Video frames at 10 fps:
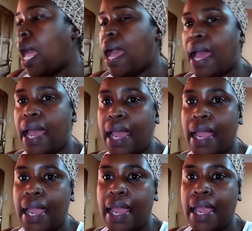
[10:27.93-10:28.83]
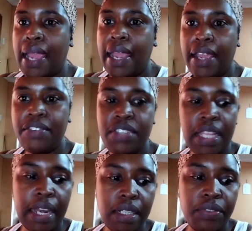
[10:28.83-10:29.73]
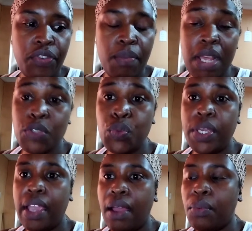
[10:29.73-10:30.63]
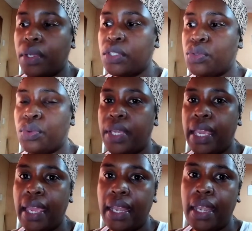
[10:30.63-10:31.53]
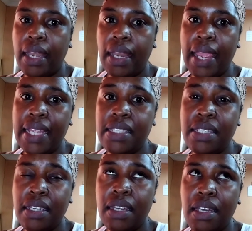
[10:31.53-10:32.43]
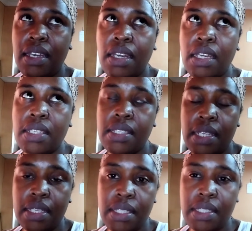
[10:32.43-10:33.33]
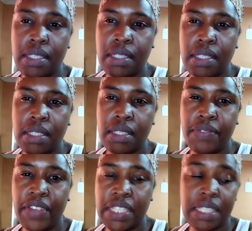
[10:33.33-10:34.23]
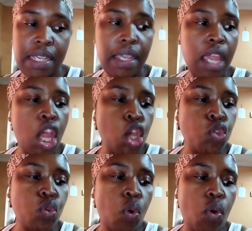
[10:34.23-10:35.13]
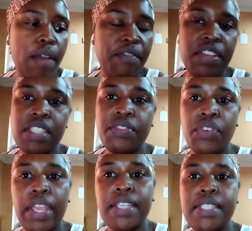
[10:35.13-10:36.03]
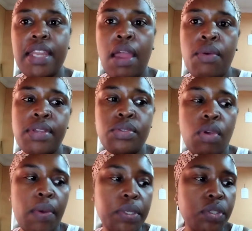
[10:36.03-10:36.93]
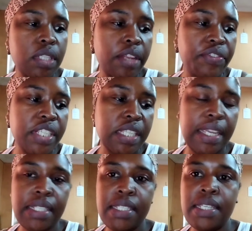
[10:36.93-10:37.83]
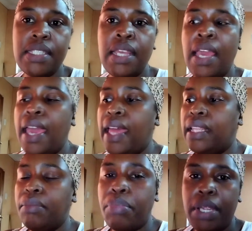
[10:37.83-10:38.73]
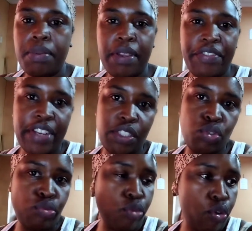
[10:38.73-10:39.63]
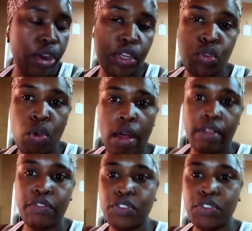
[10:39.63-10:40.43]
I have started from last week. I was doing an 18-6 fasting, so I'm fasting for 18 hours, so I want to start fasting at 6 and then break my fast tomorrow at 12.